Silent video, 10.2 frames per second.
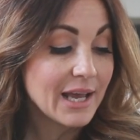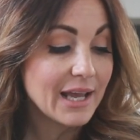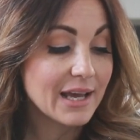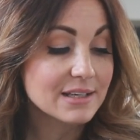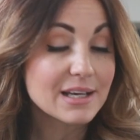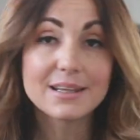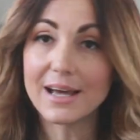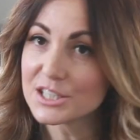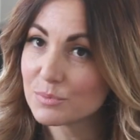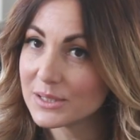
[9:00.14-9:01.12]
And
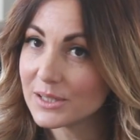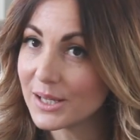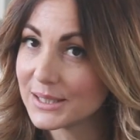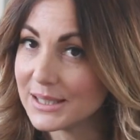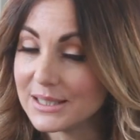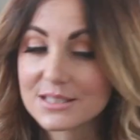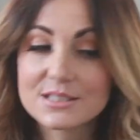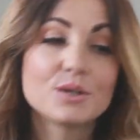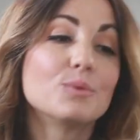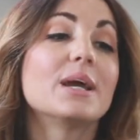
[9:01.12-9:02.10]
last but not
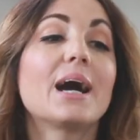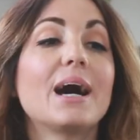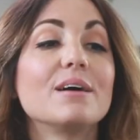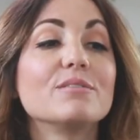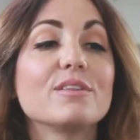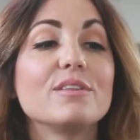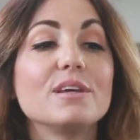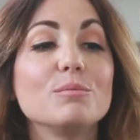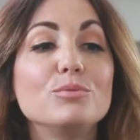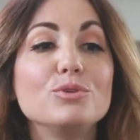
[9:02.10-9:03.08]
least, we have
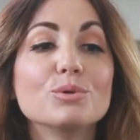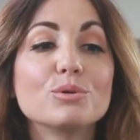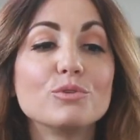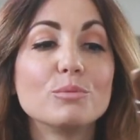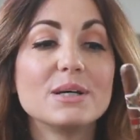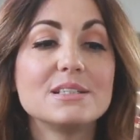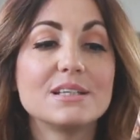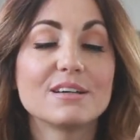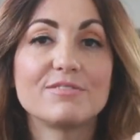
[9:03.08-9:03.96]
the beautiful Padilla